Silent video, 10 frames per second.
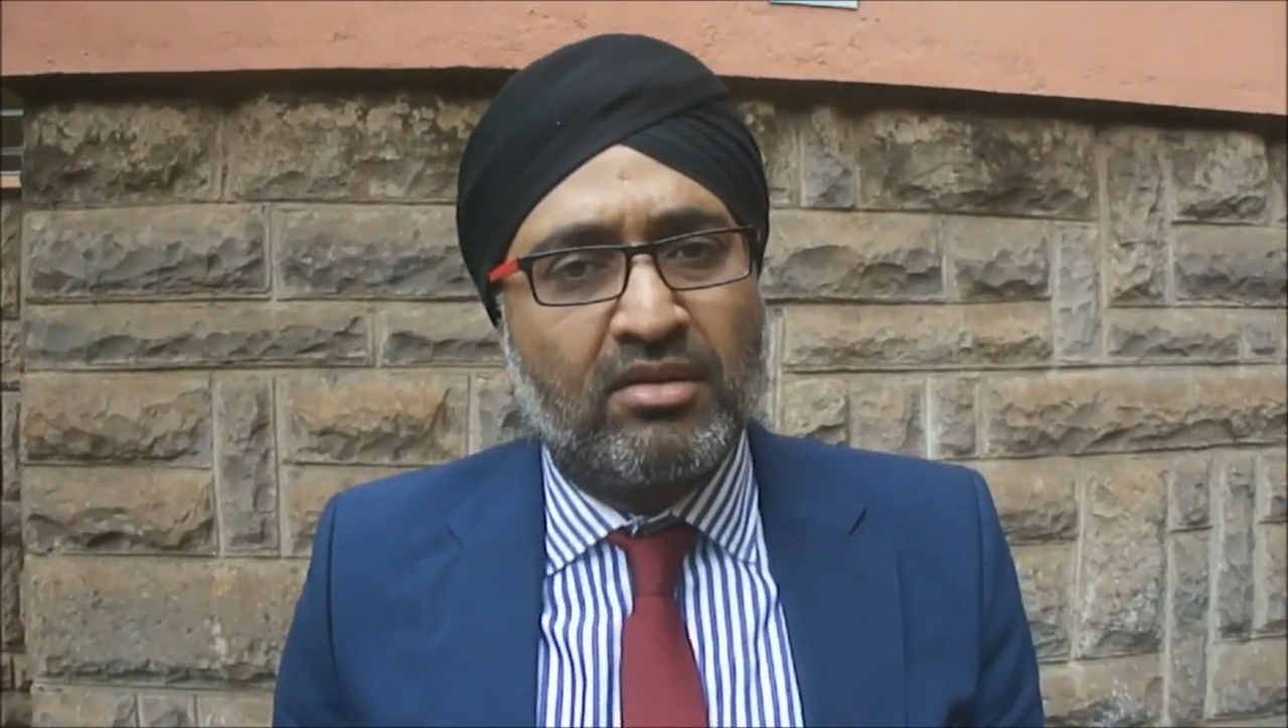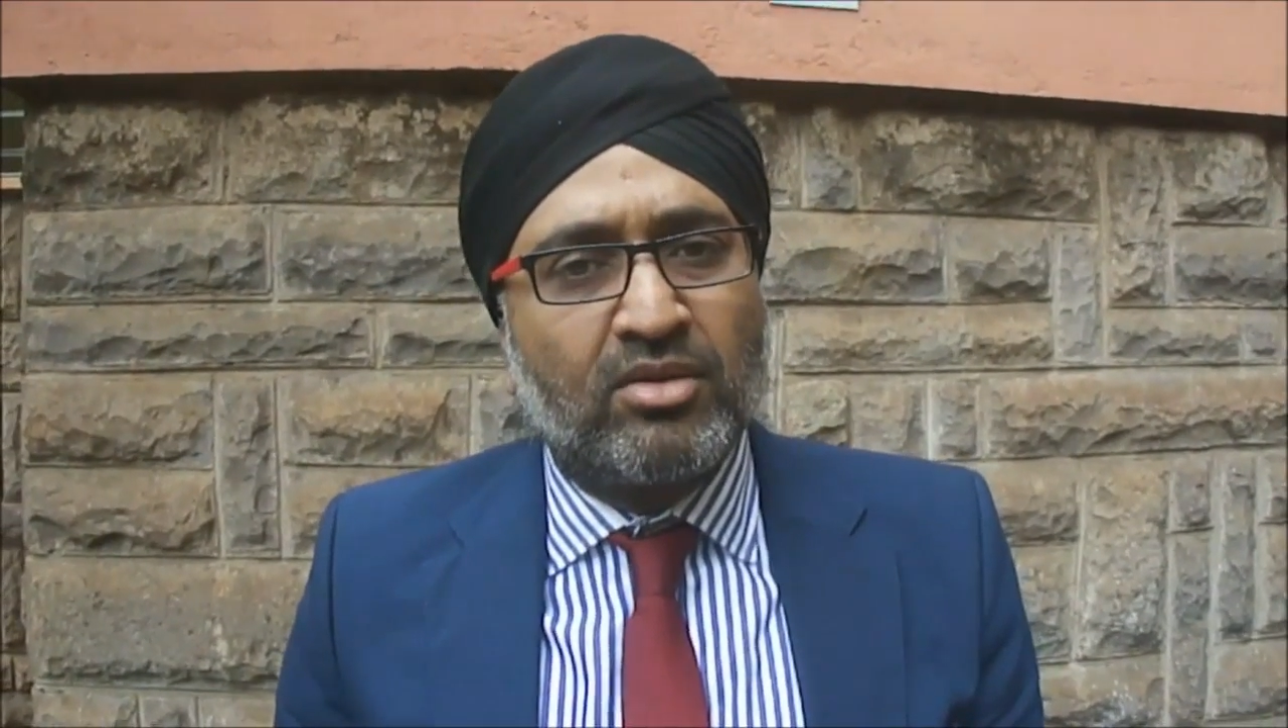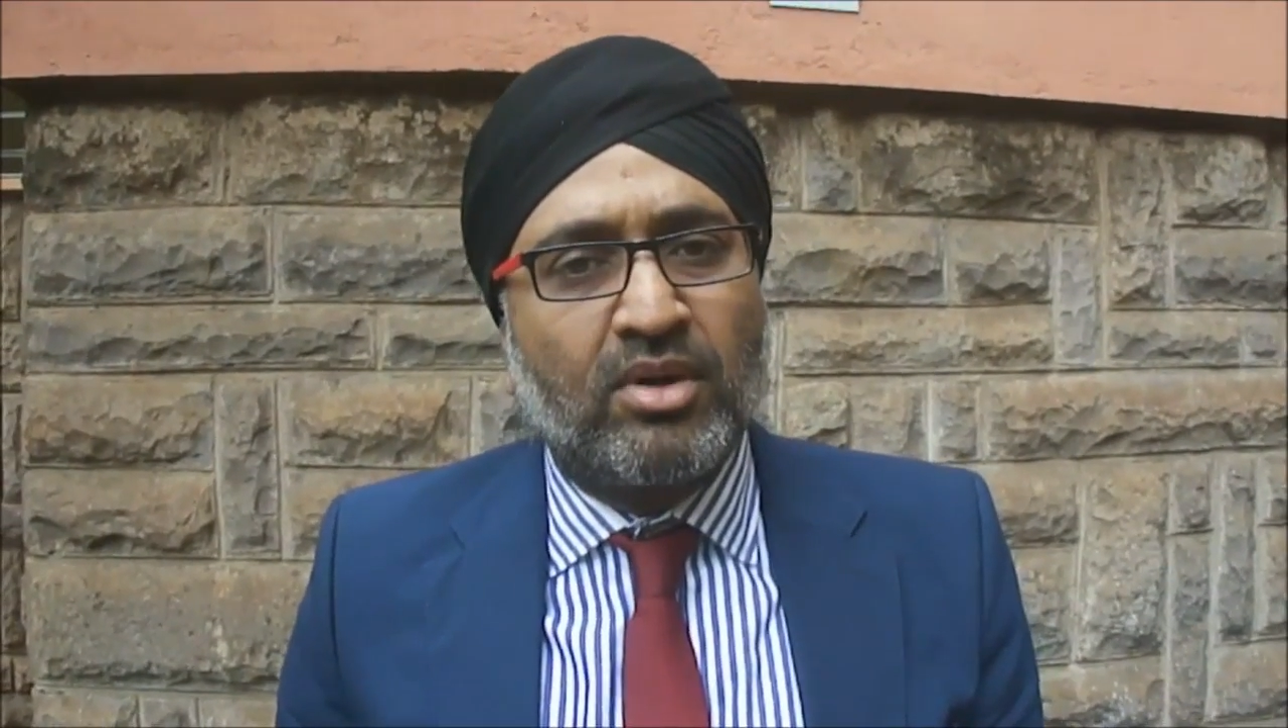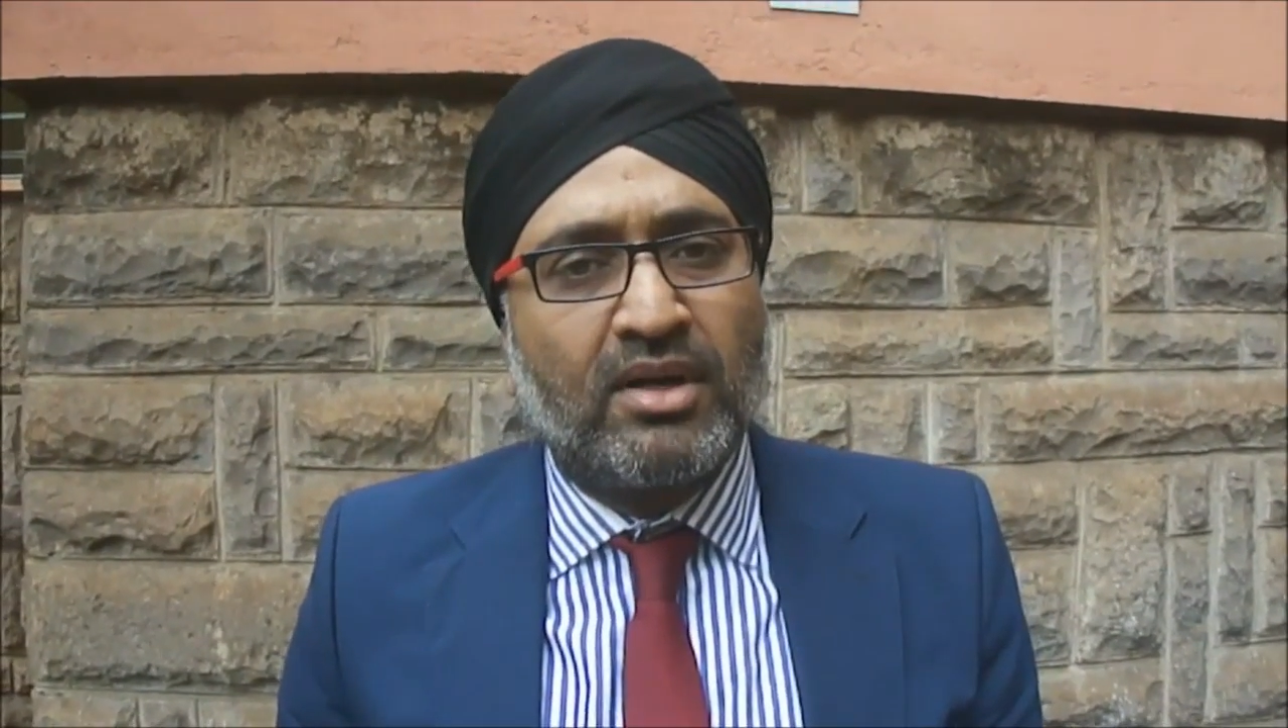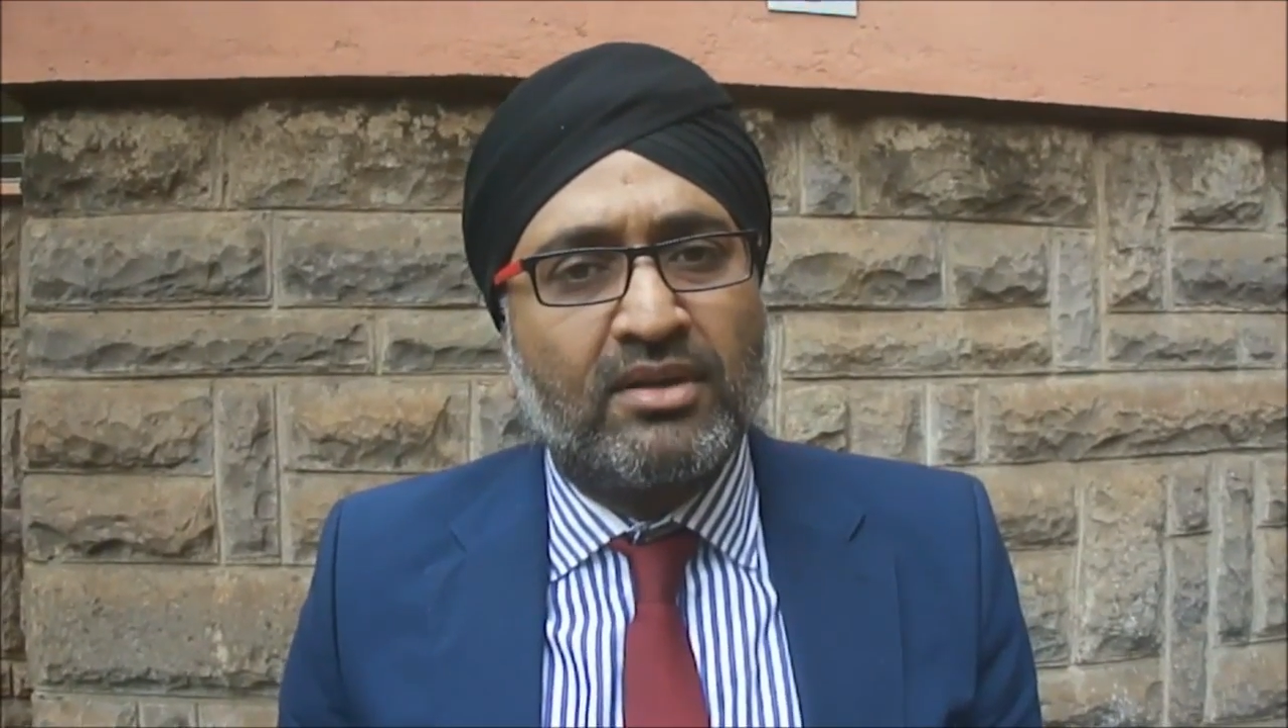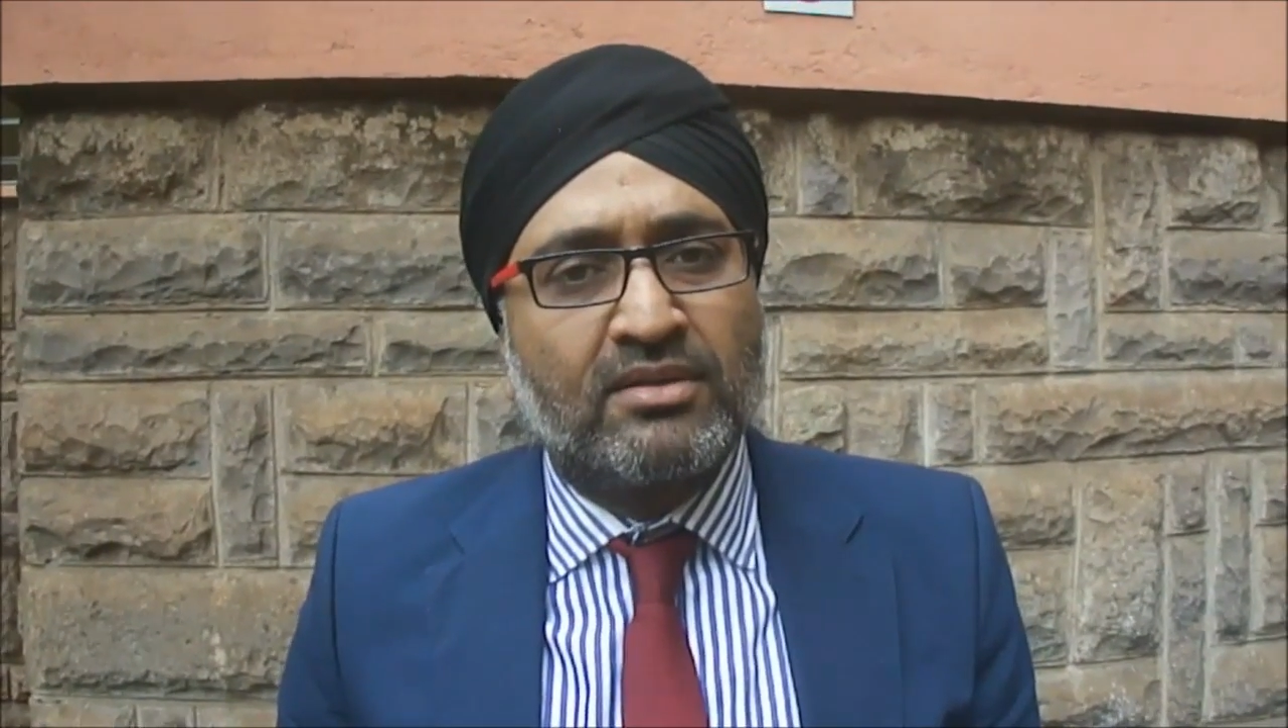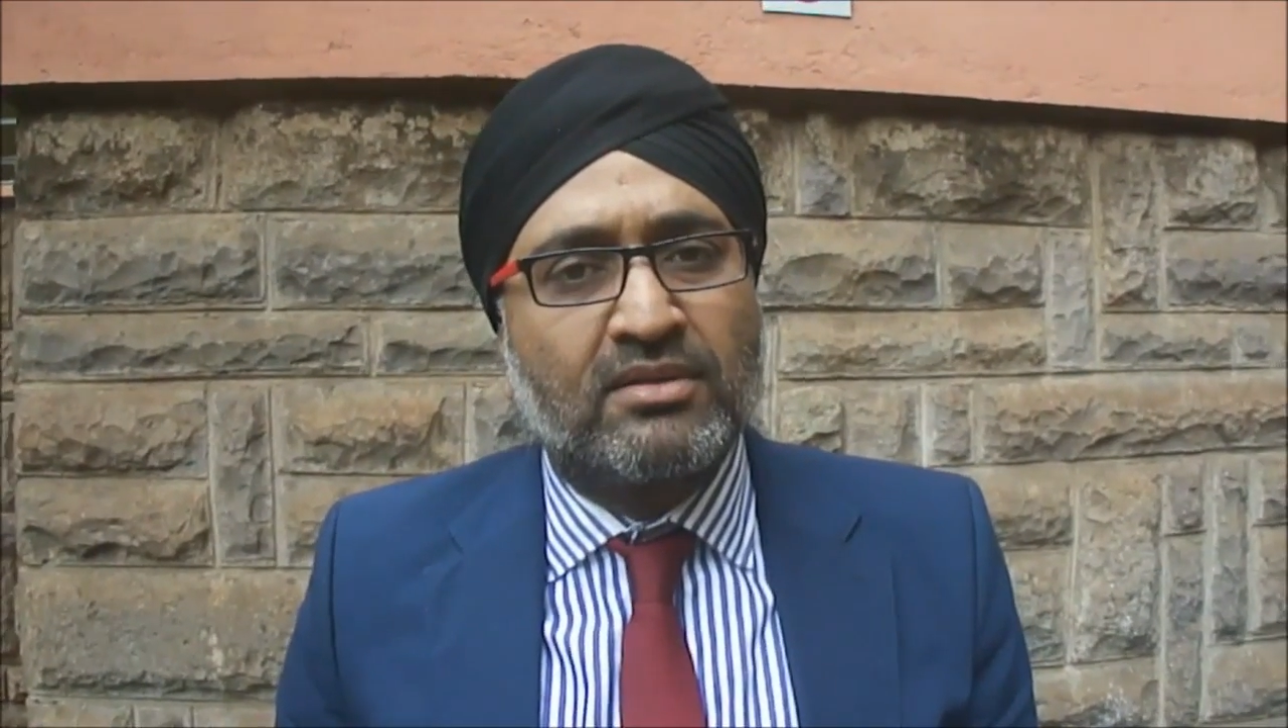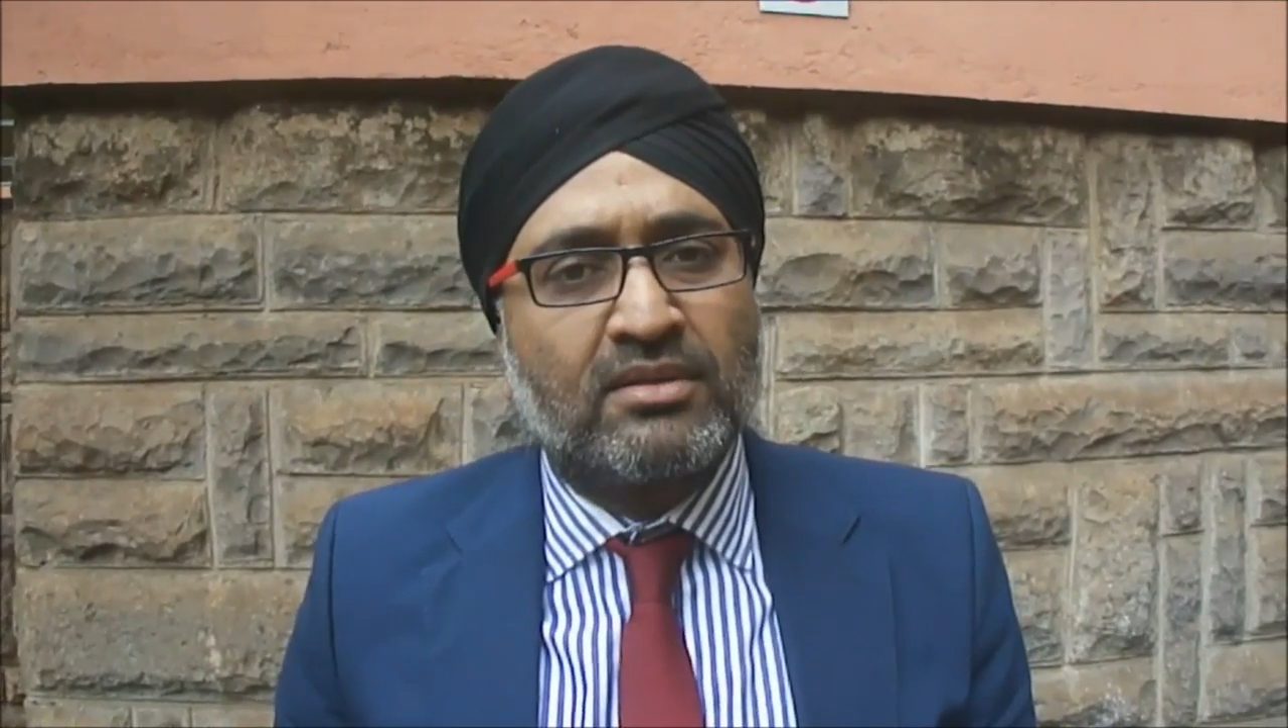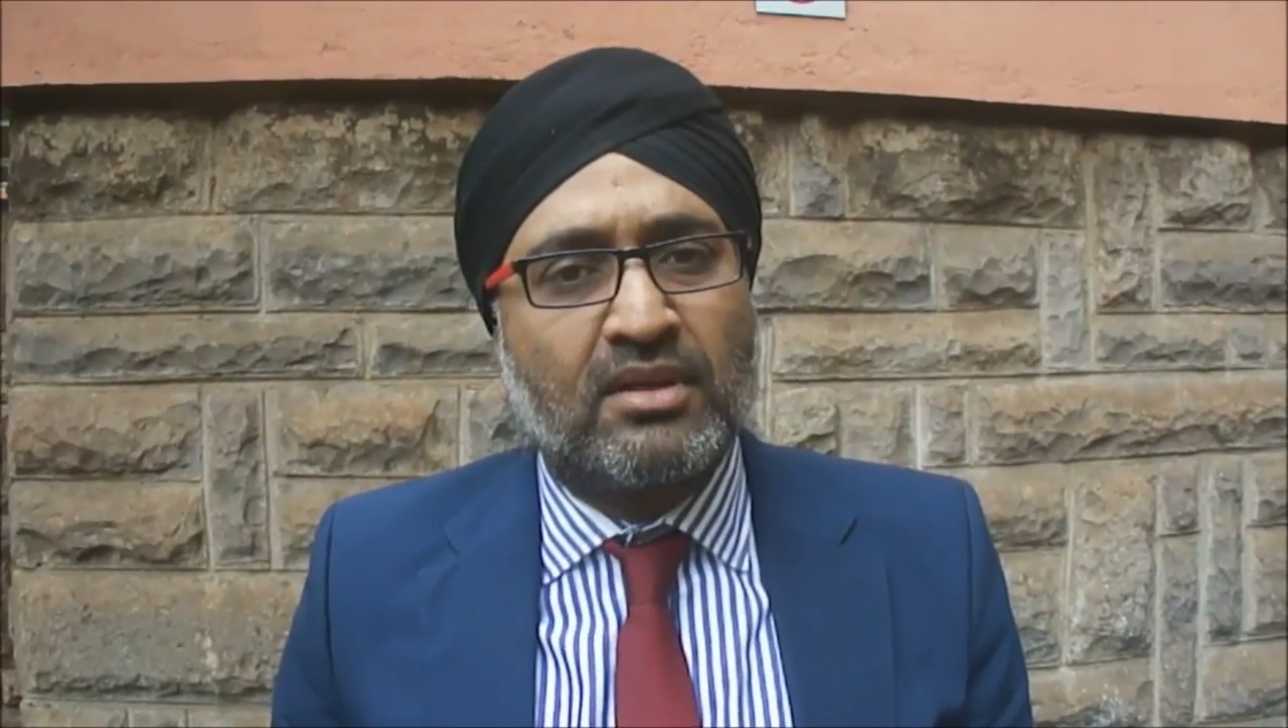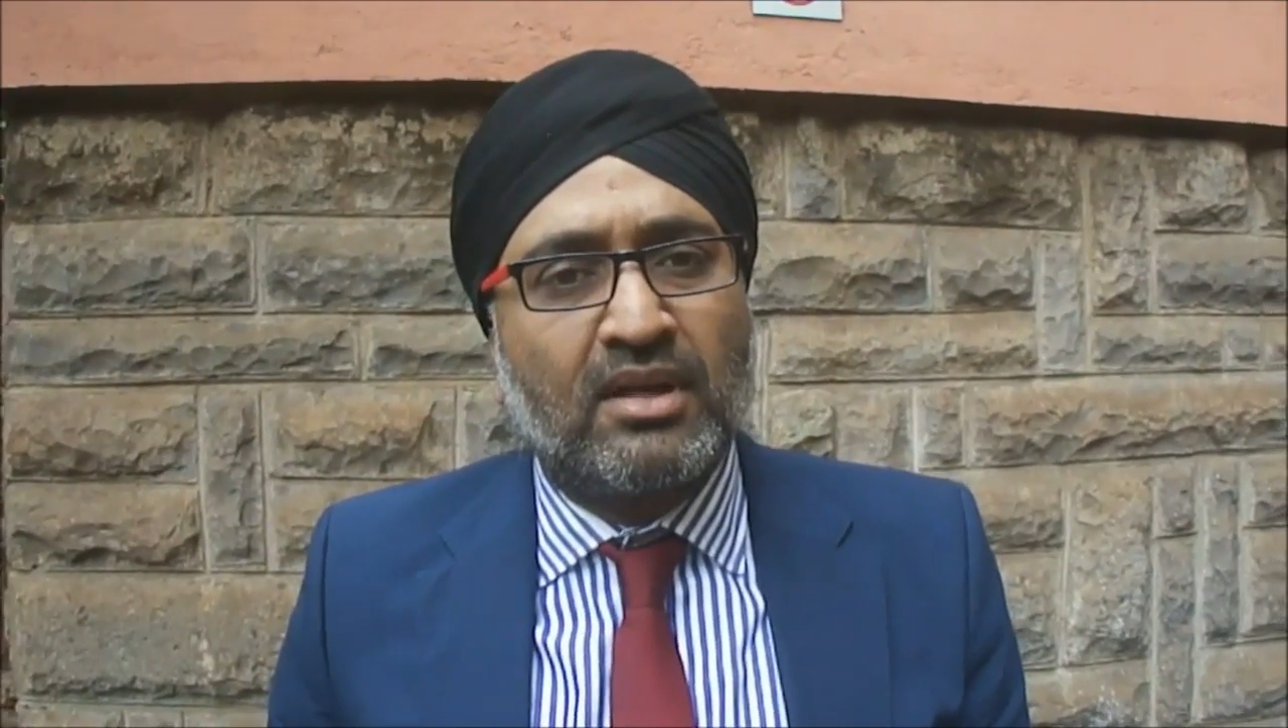
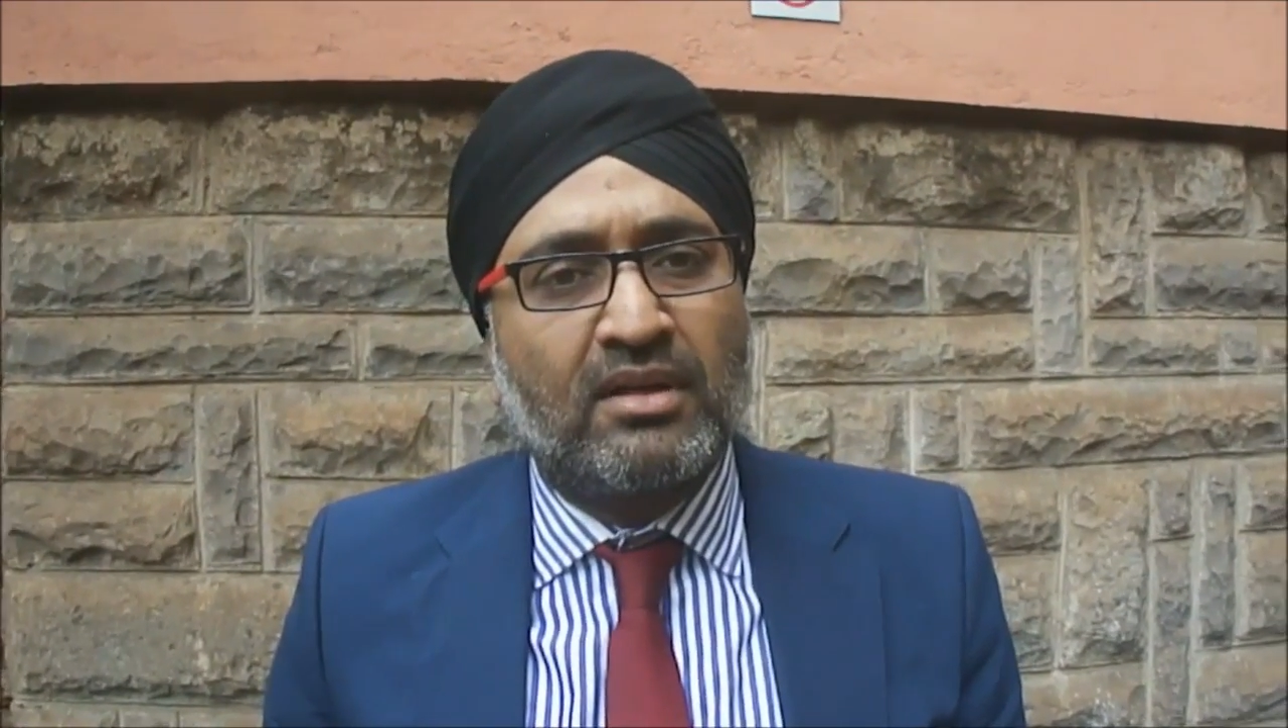requires